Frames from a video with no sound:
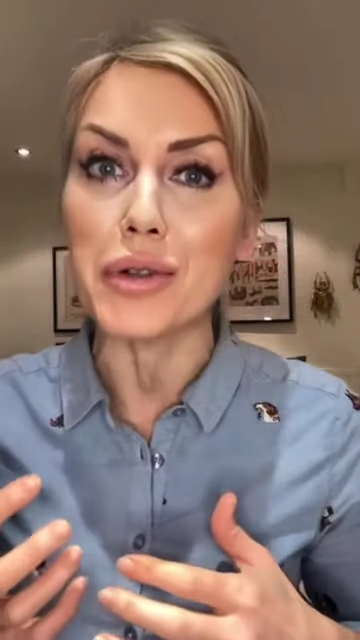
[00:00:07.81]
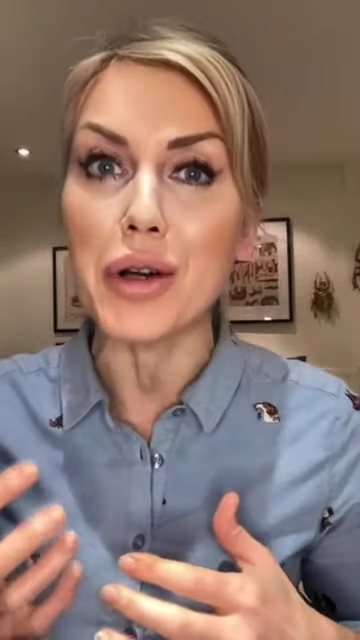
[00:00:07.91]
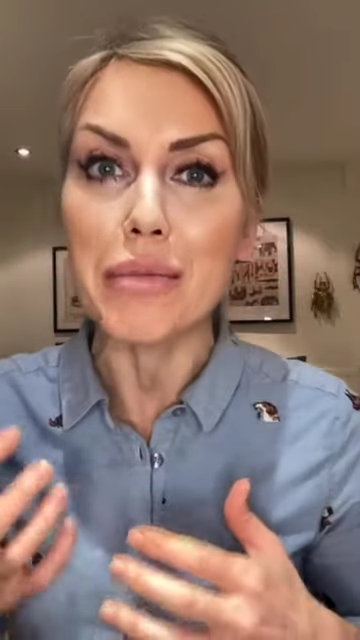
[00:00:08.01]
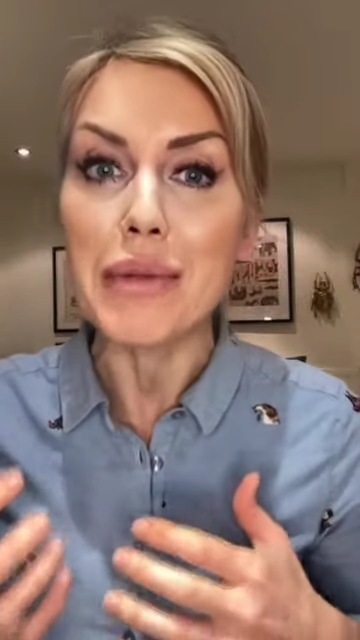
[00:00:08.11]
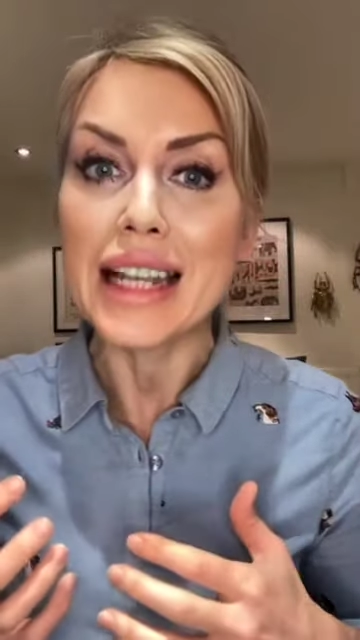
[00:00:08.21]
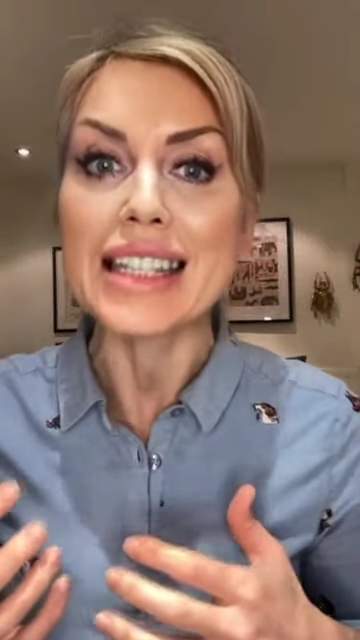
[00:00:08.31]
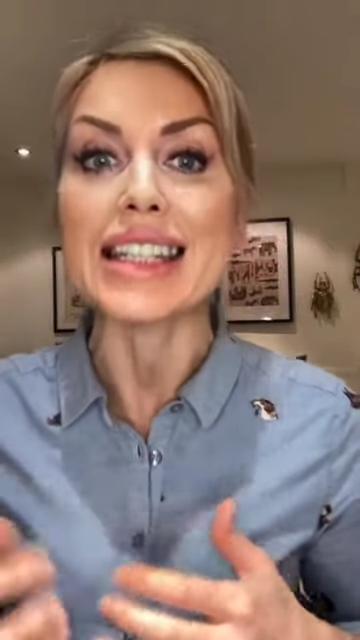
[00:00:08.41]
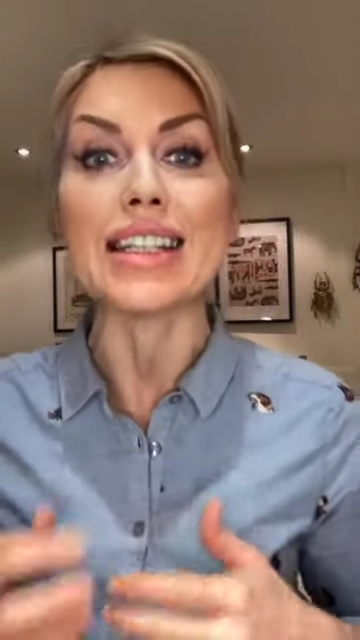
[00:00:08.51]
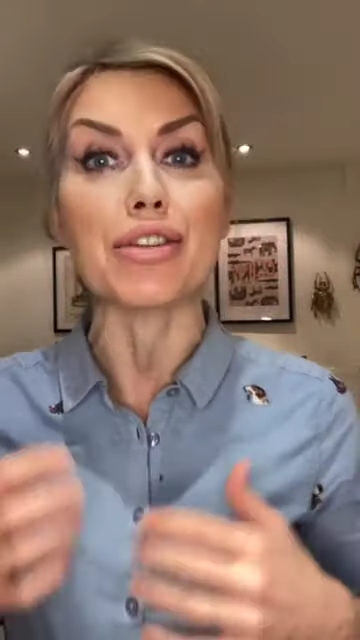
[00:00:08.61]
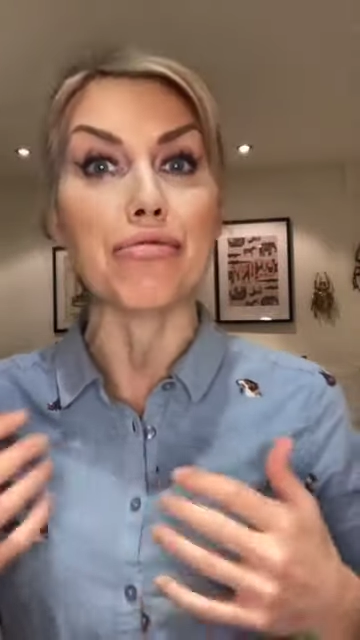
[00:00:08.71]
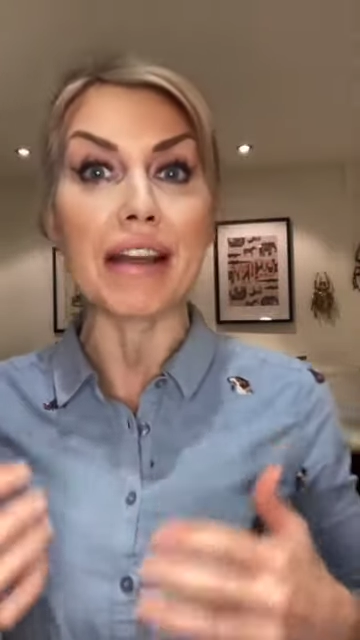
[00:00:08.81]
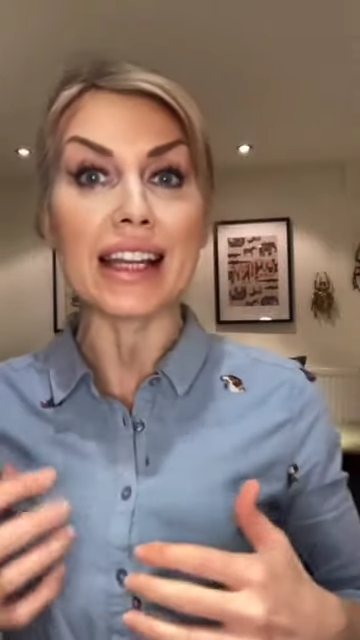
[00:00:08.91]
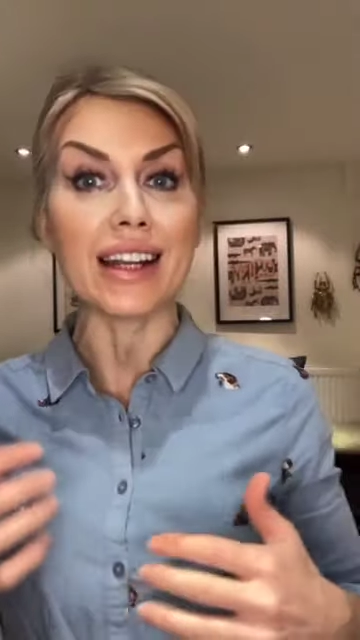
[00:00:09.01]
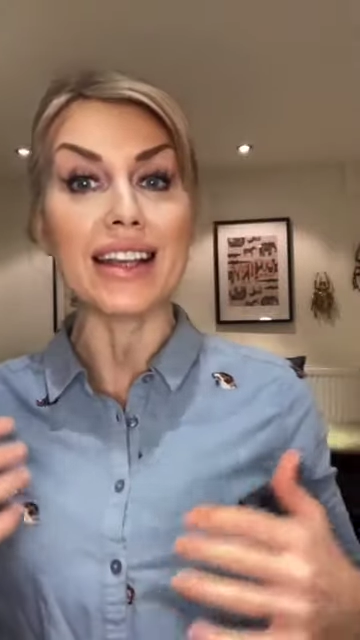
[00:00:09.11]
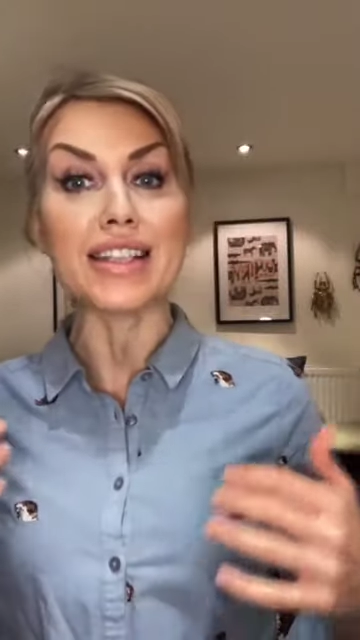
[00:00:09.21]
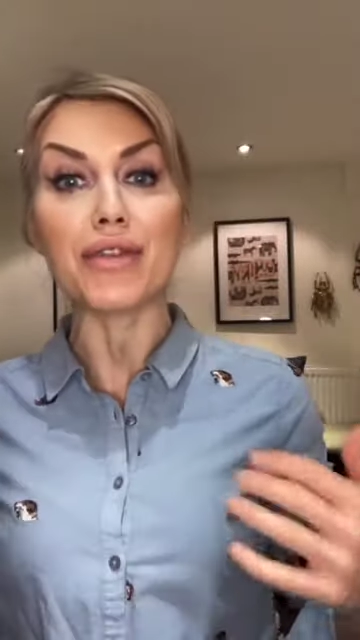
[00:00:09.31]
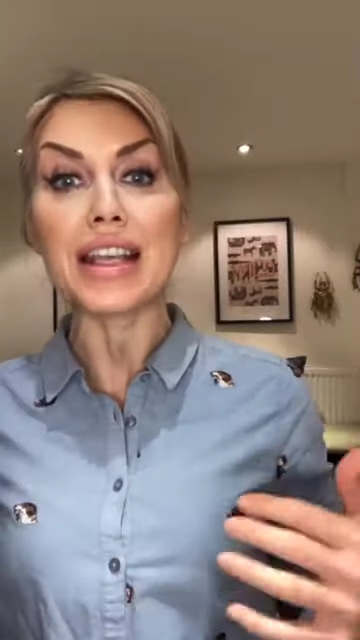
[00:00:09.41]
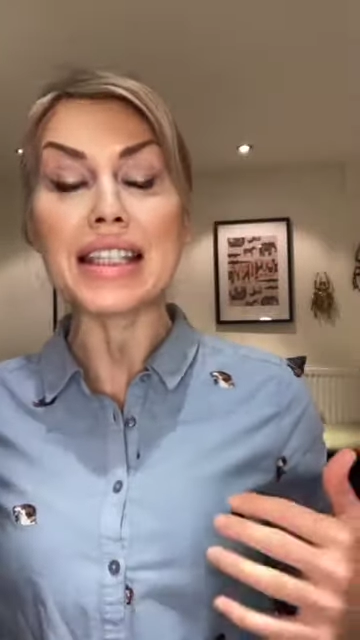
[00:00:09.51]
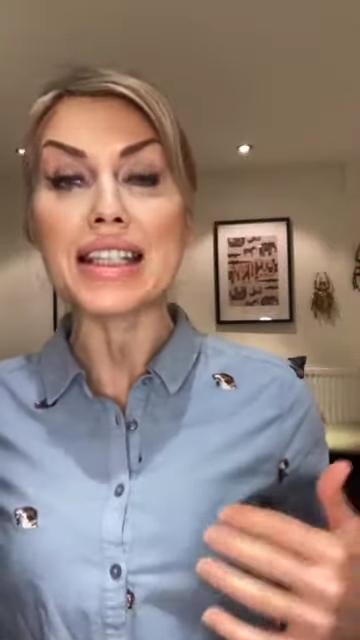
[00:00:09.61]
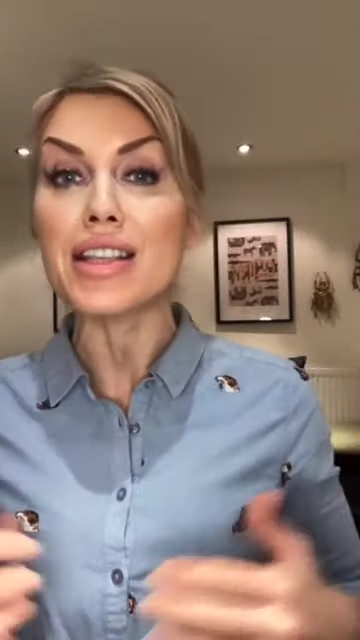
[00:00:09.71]
ability to recognise
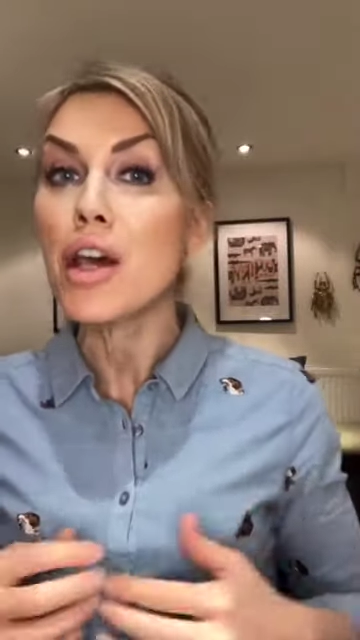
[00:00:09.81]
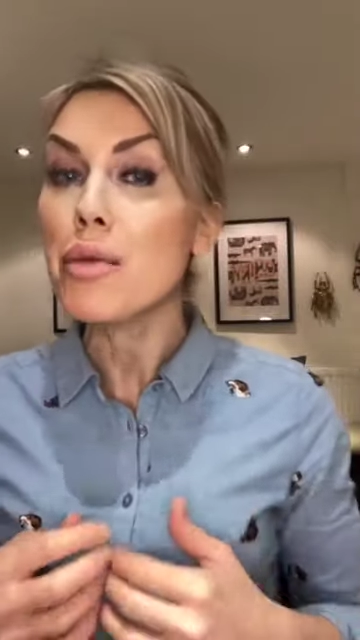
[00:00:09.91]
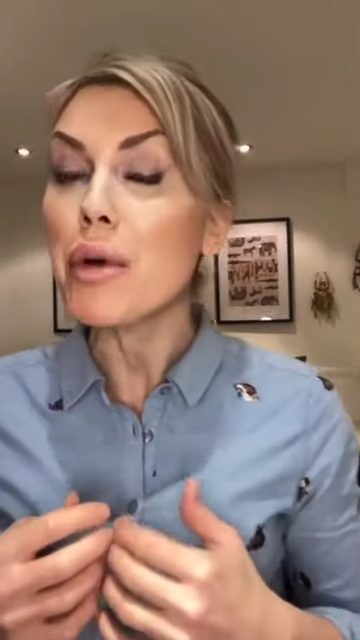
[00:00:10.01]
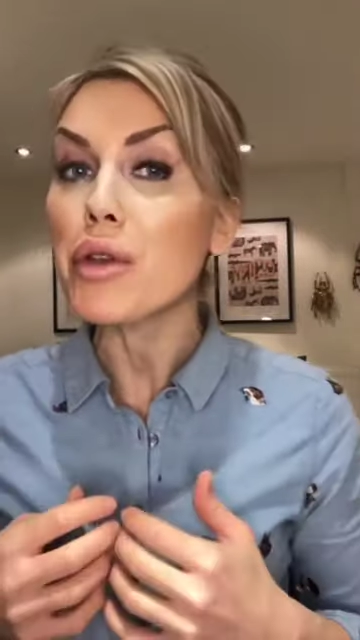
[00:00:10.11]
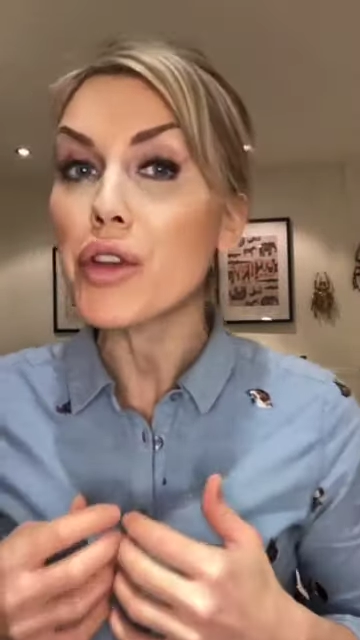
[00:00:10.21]
faces, both